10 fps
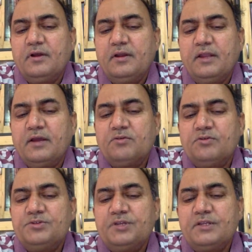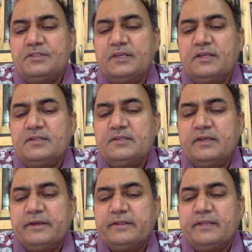yeah, question is this,
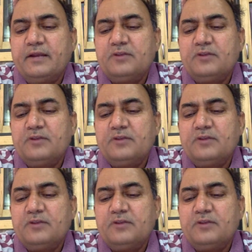that